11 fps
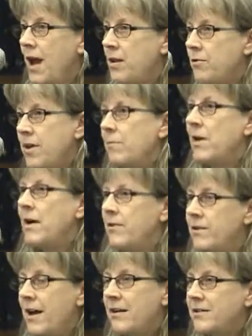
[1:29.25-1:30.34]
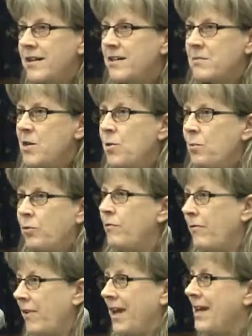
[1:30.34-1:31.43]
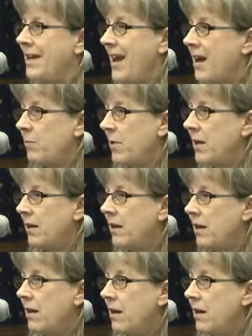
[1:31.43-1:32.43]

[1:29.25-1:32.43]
and you give them the $100, that doesn't mean you approve of the kidnapping.